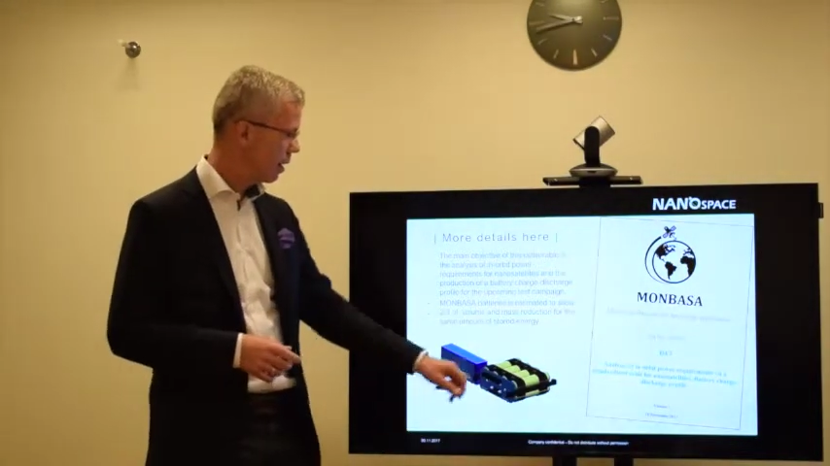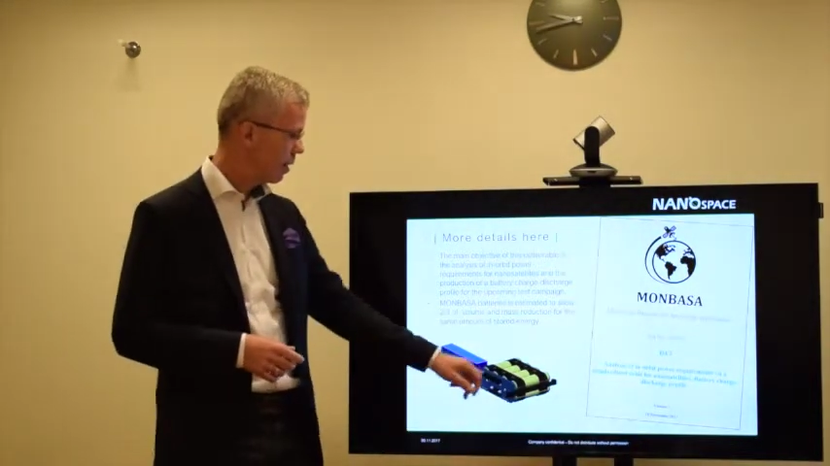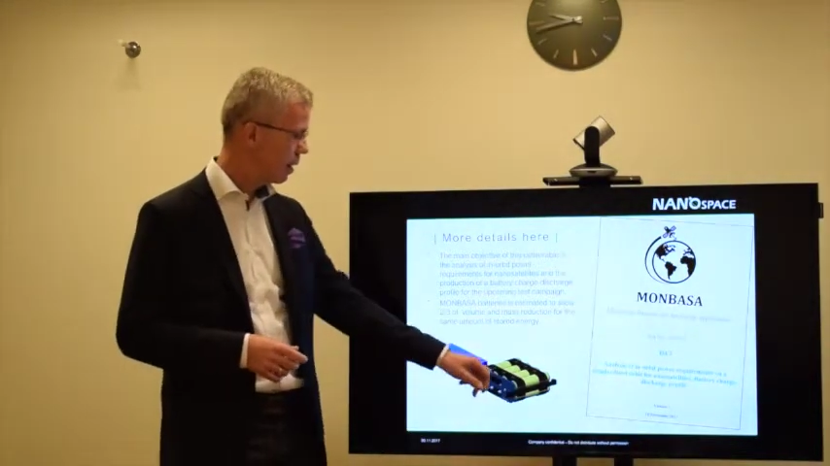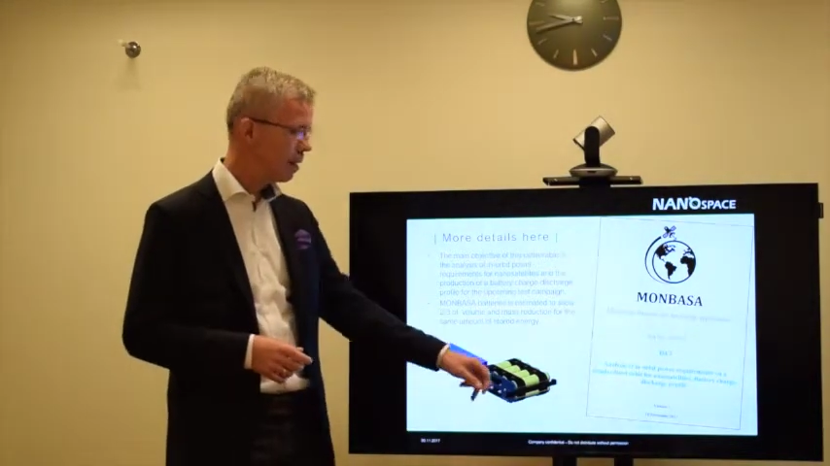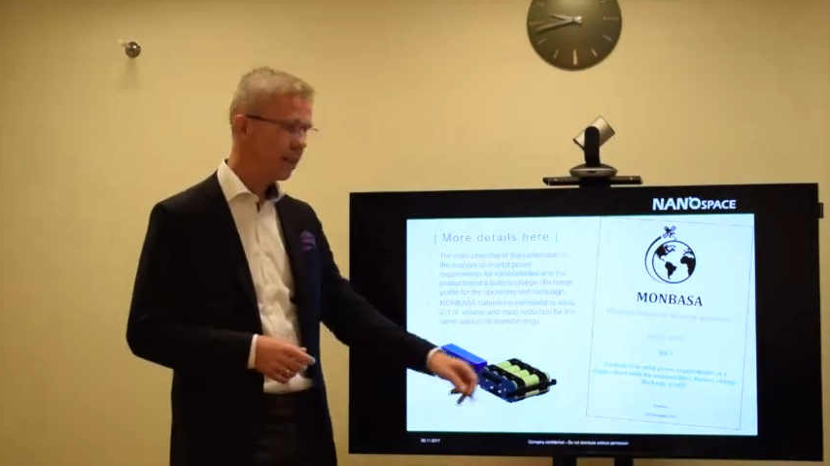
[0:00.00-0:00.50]

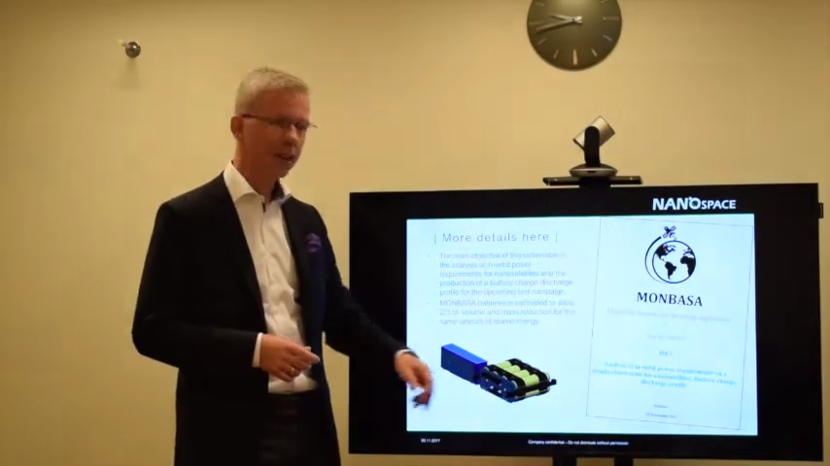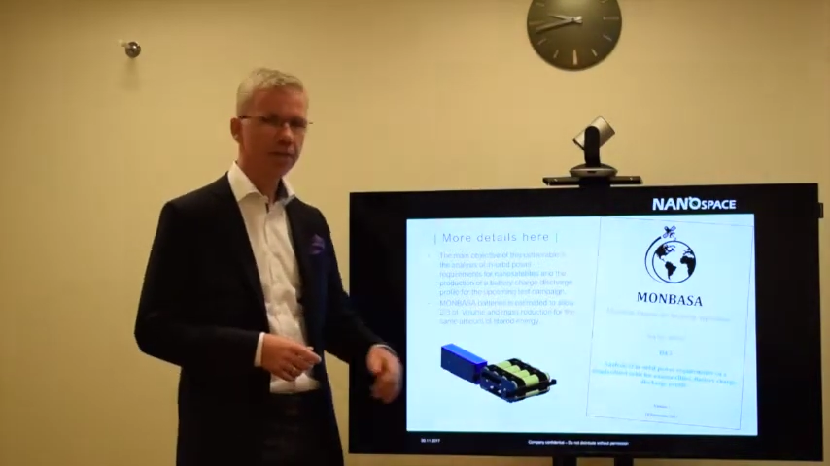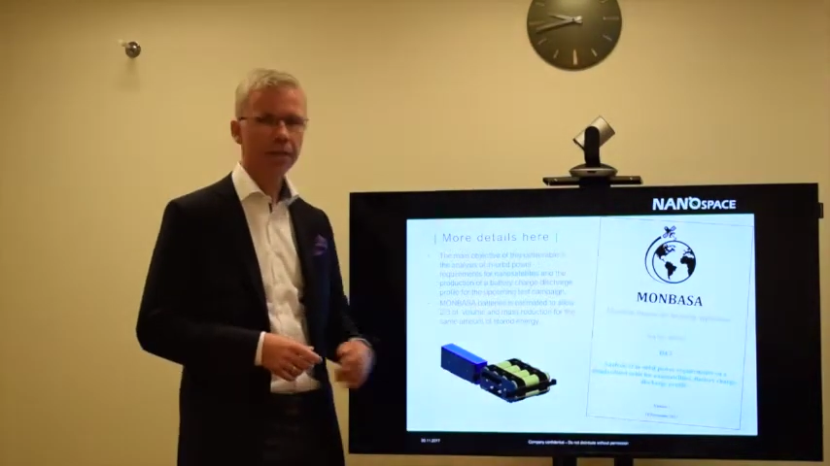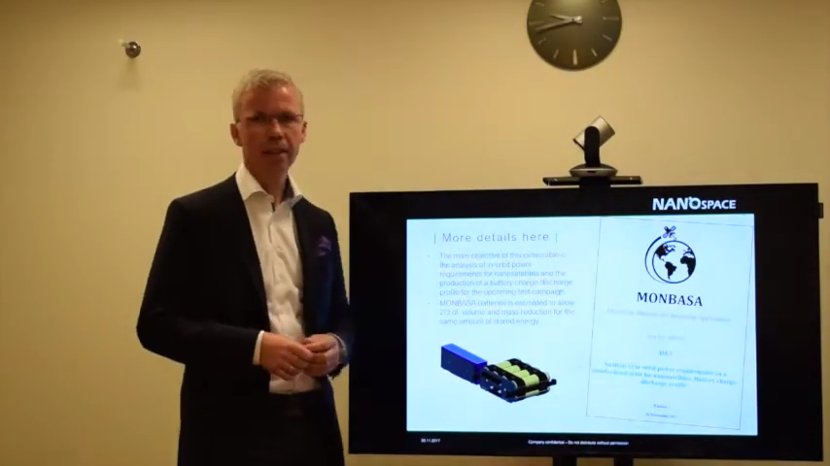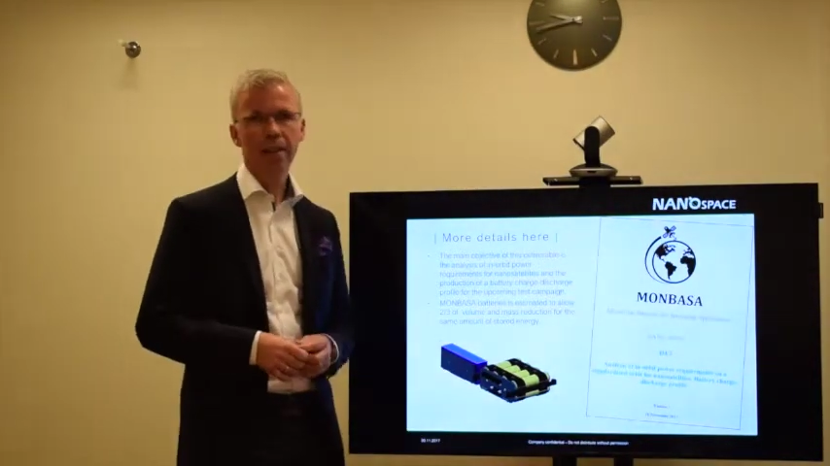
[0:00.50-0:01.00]
these
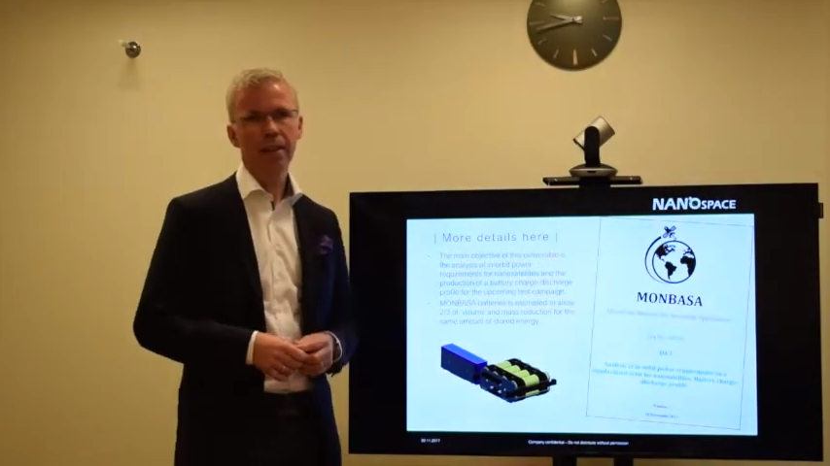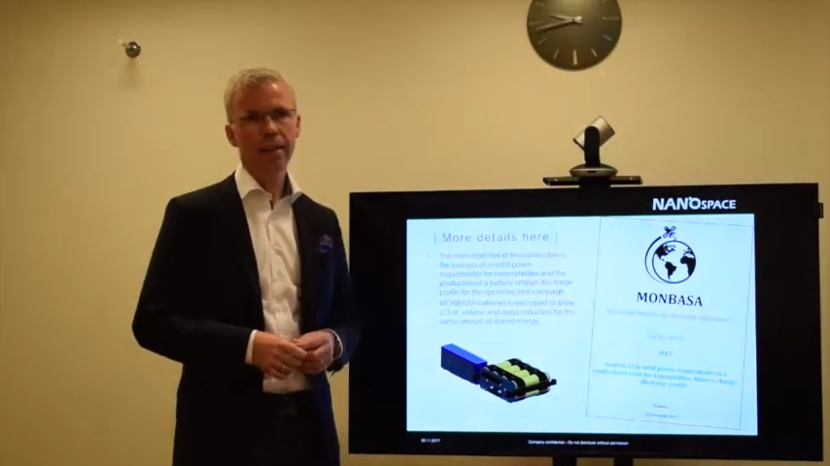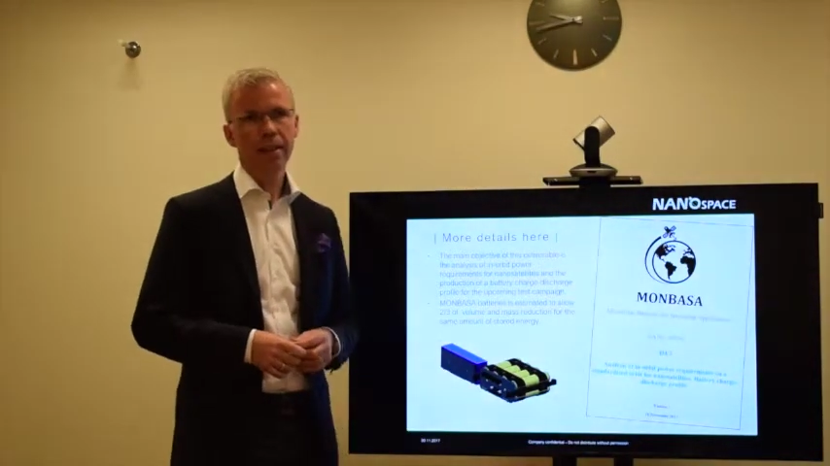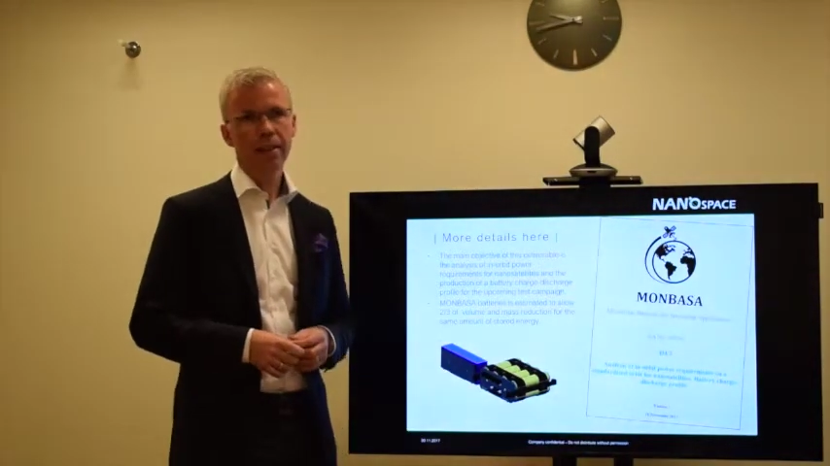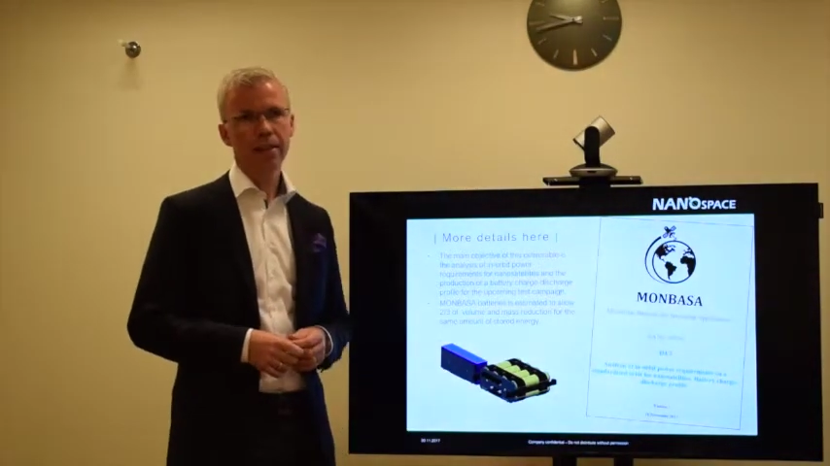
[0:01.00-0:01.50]
have,
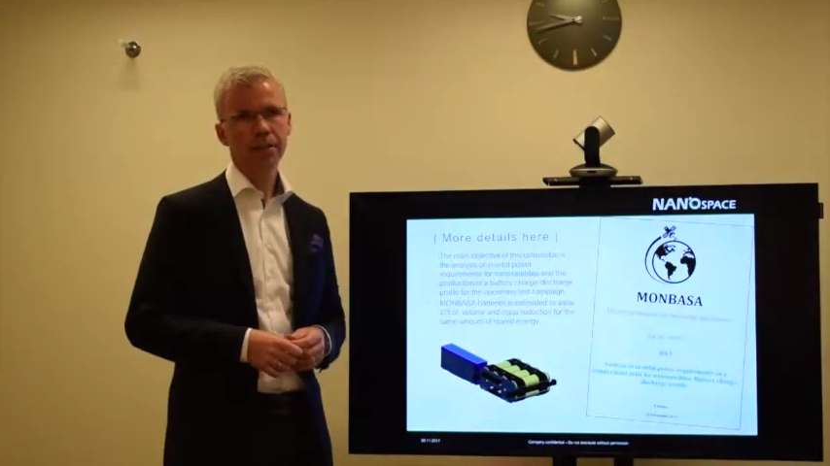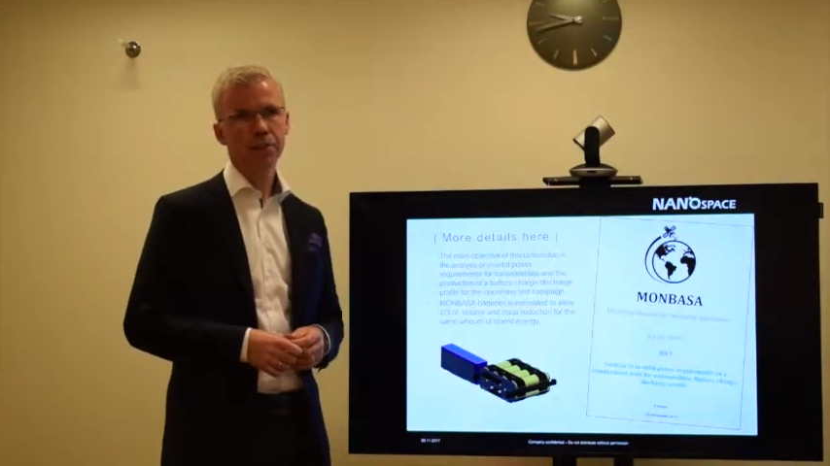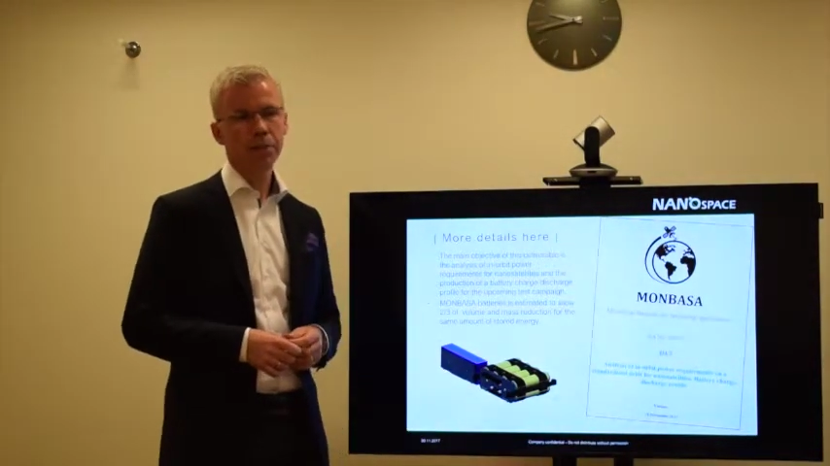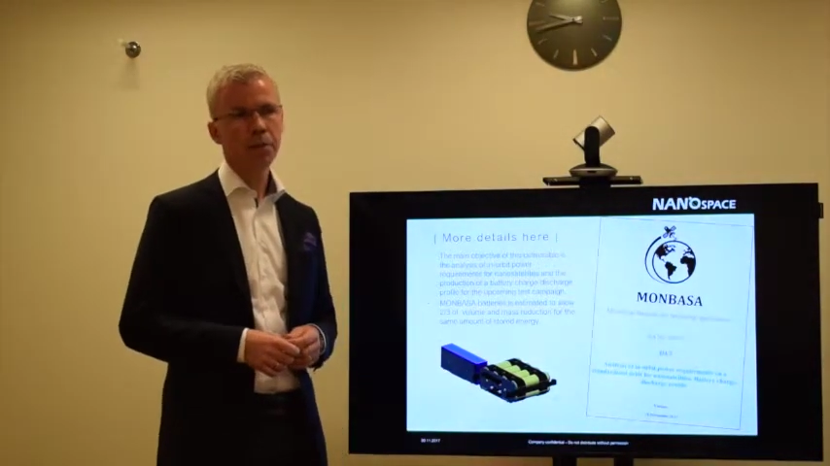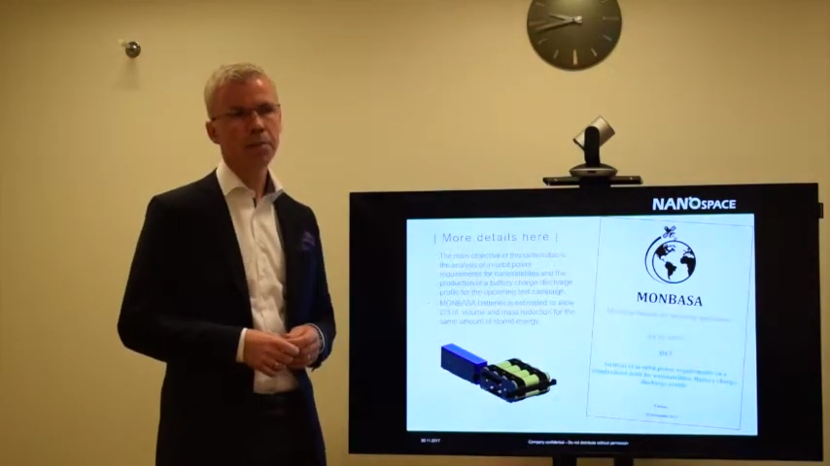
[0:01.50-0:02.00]
it
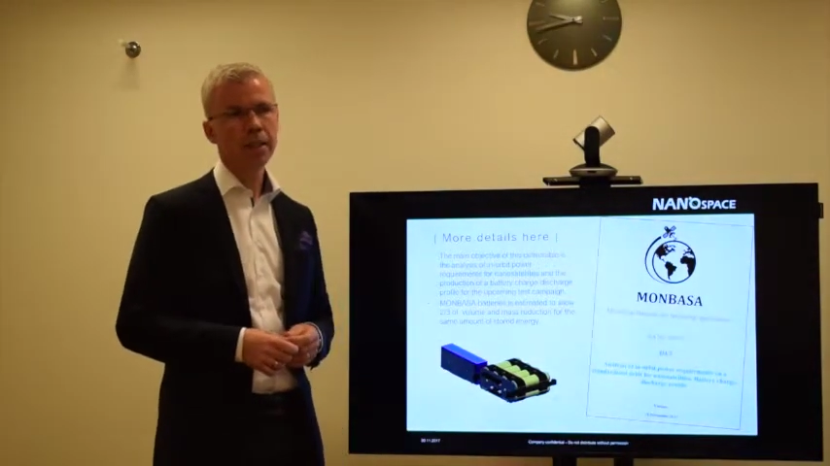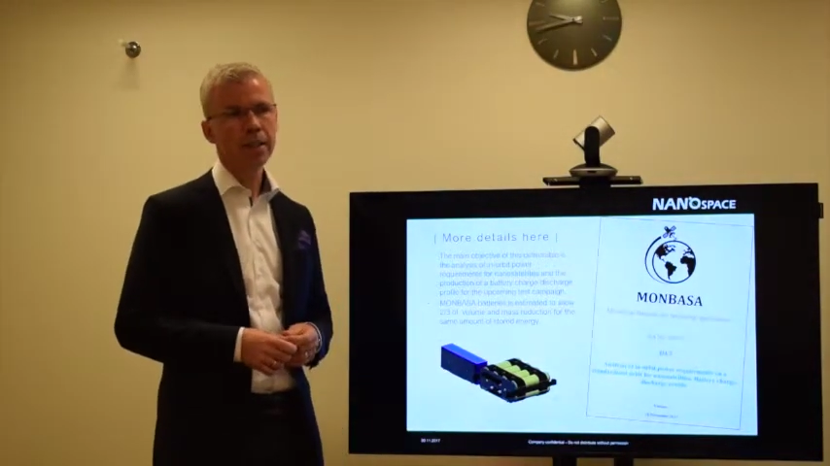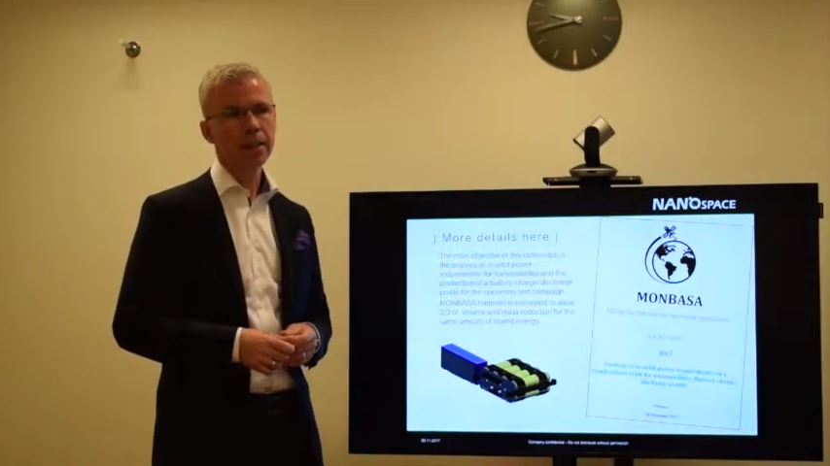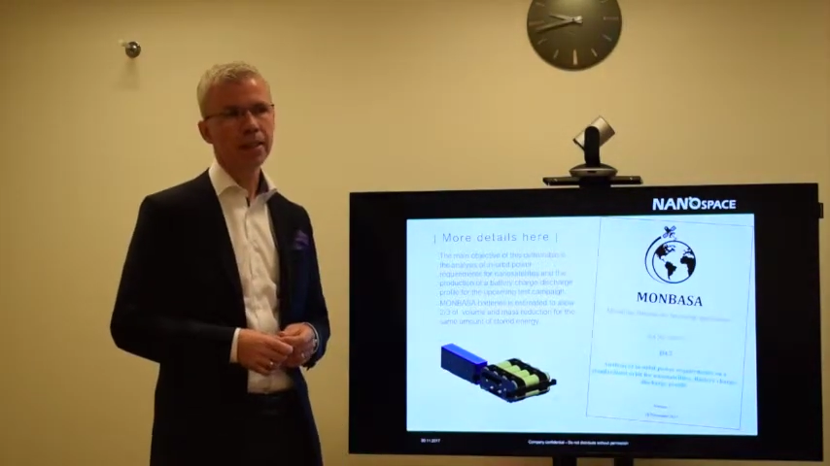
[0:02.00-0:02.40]
would be